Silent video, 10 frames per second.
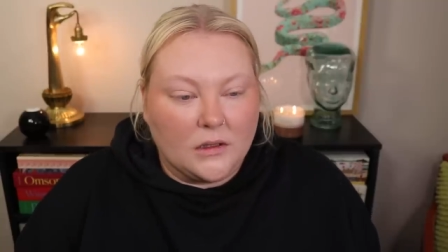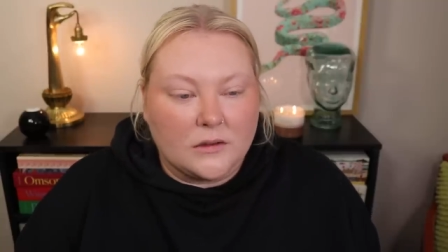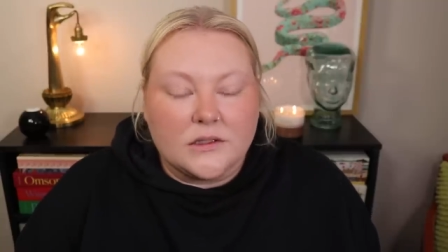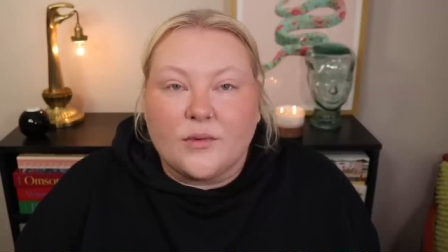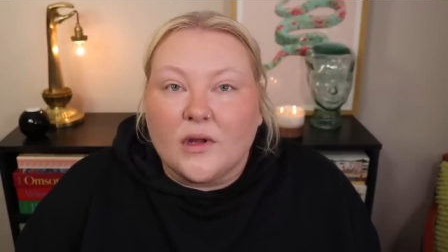
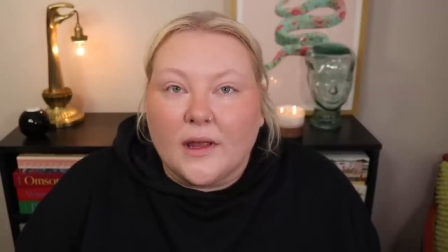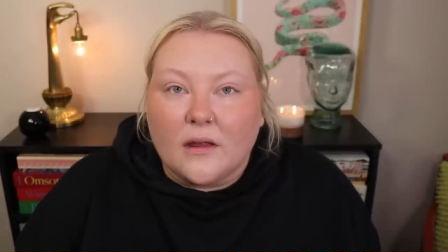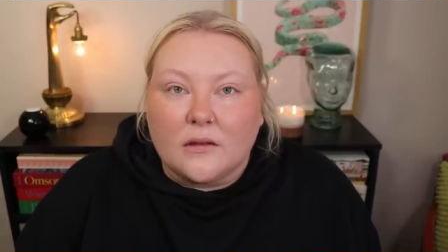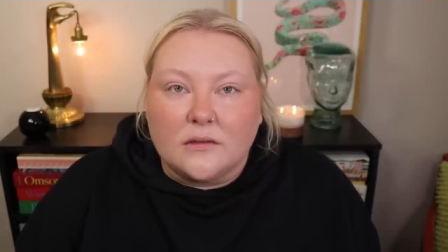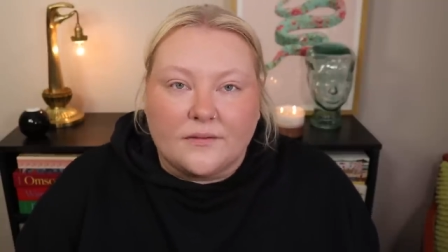it's more like a
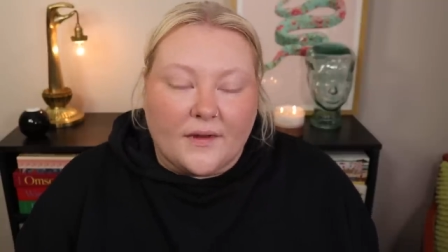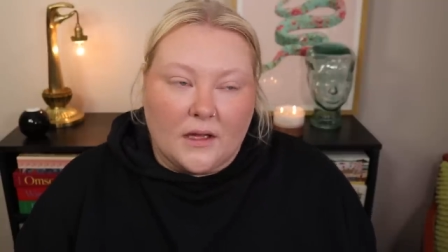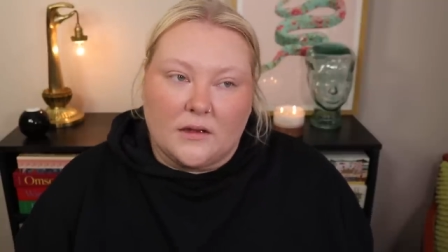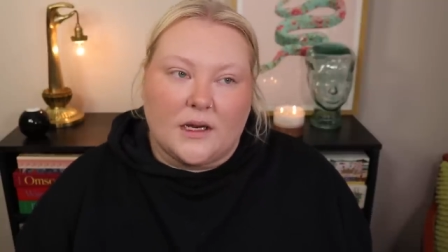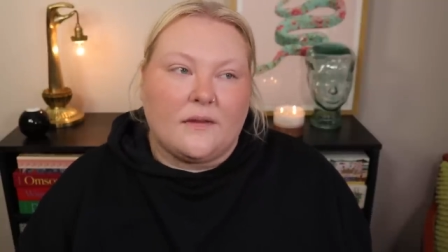little
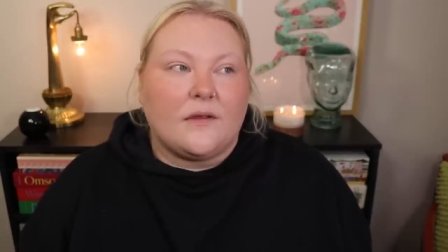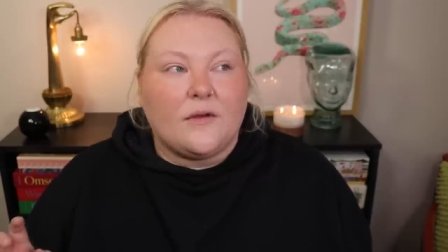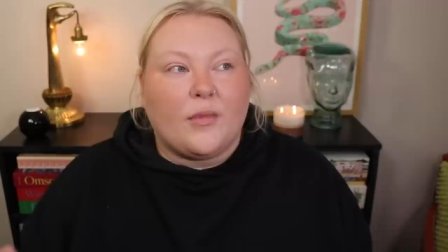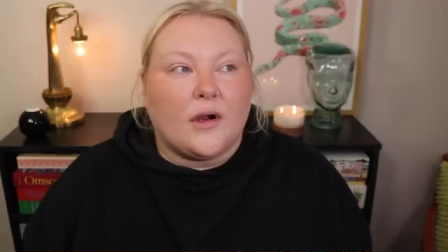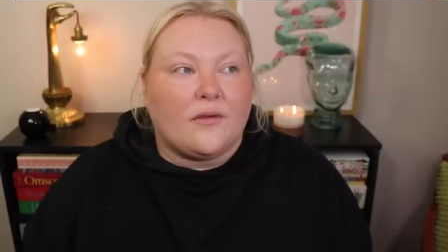veil. And I
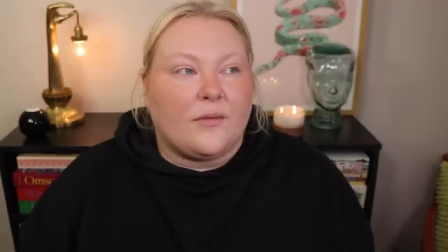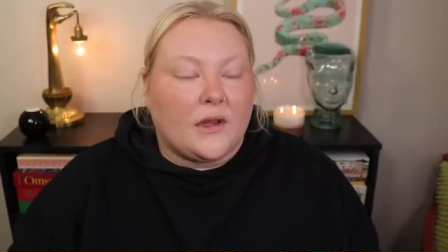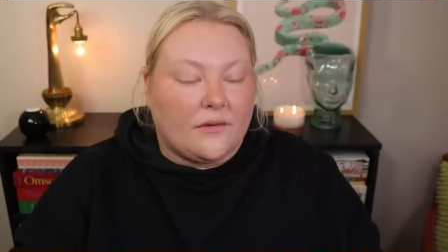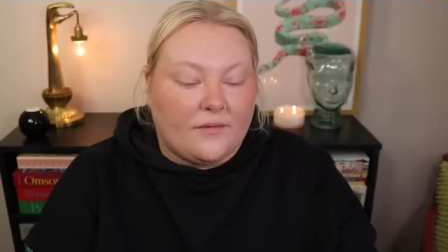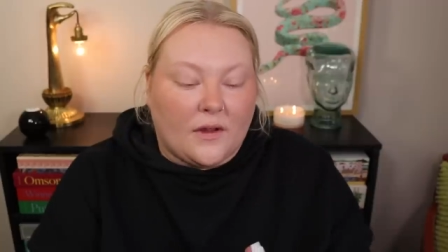think part of
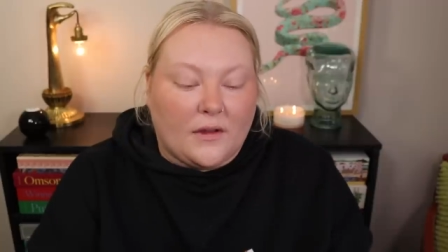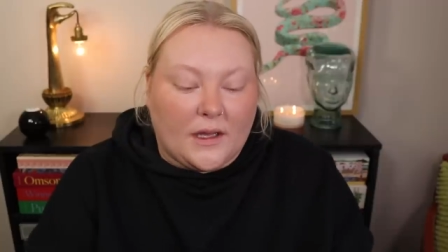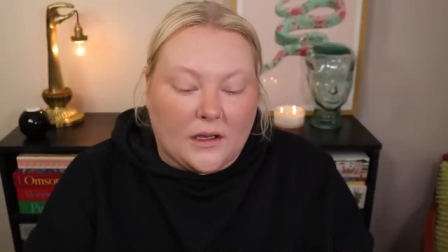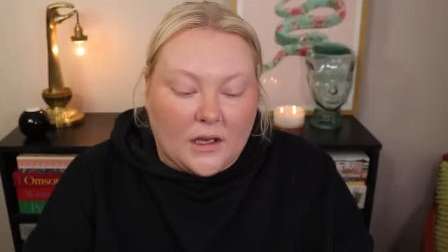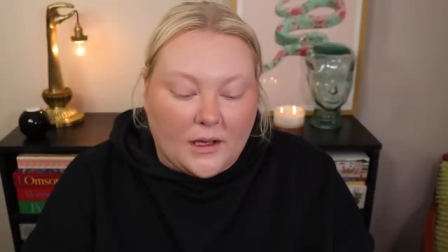me felt
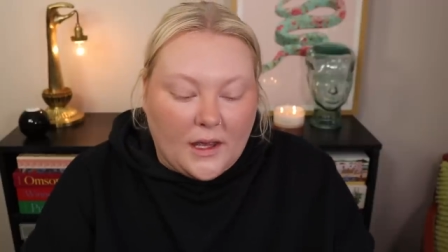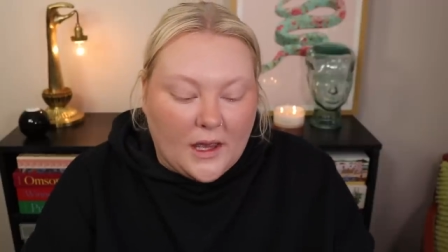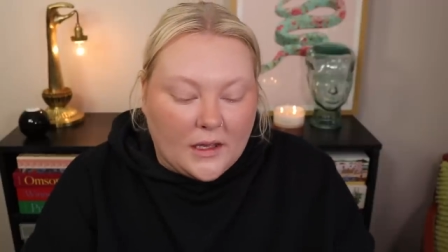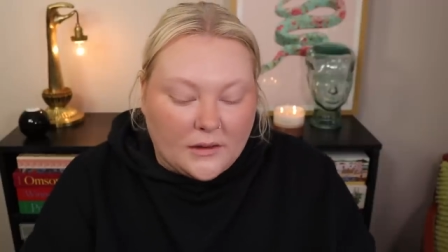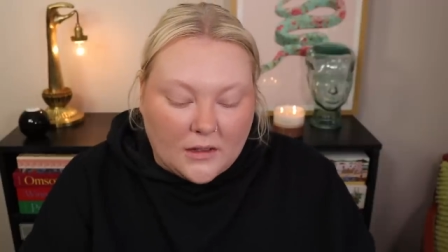like I
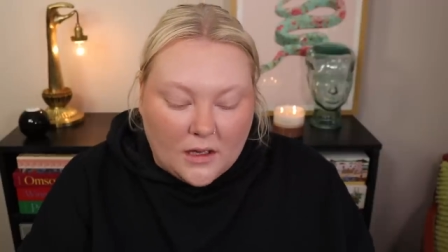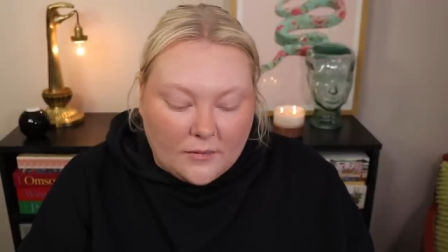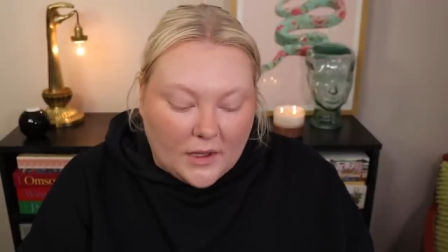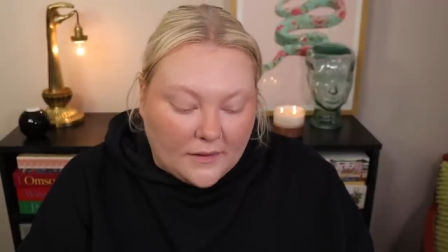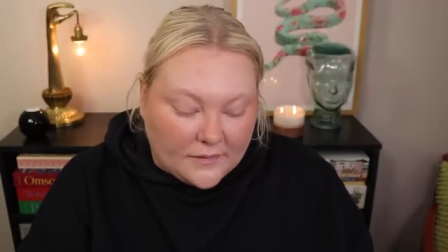can't not
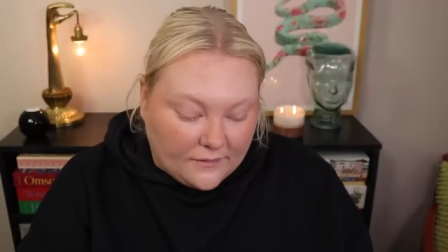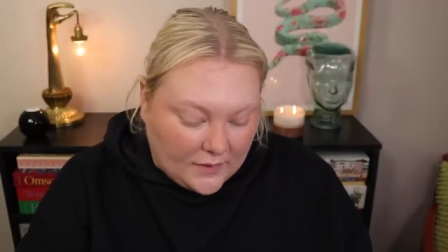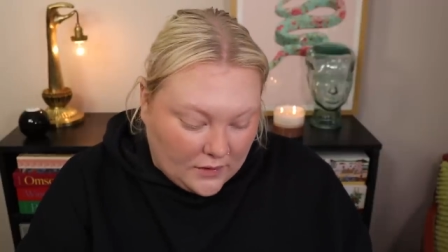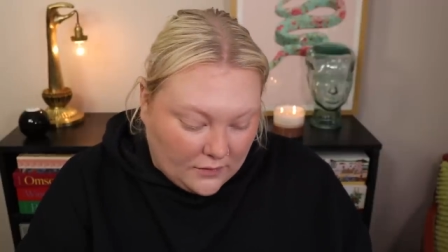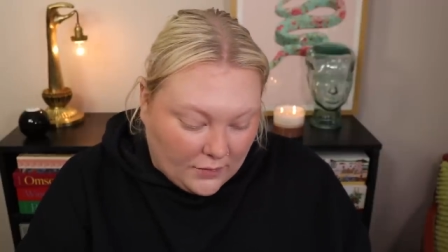make this
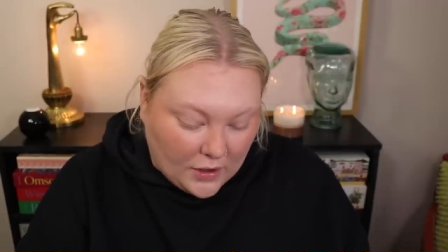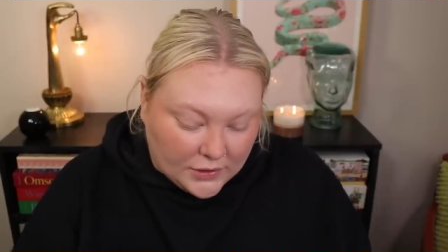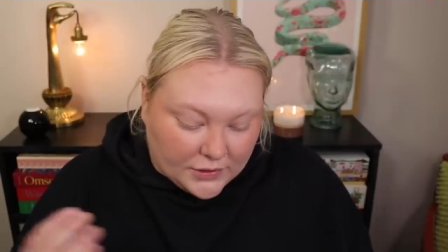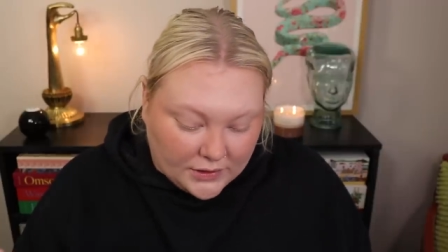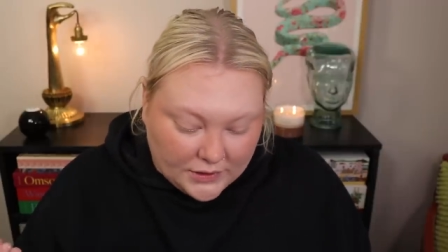video
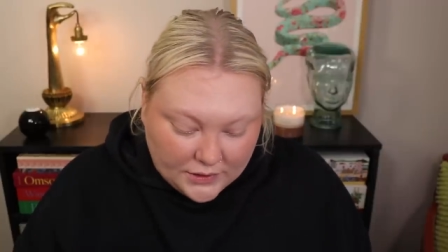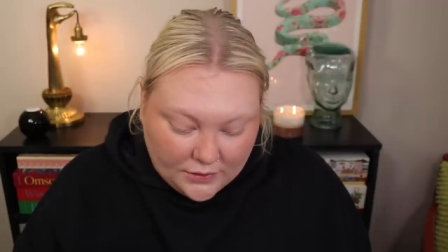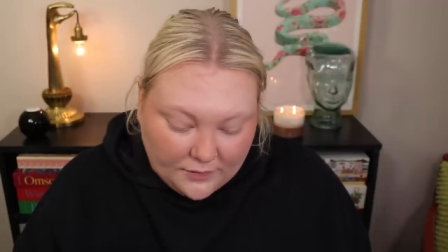partially too,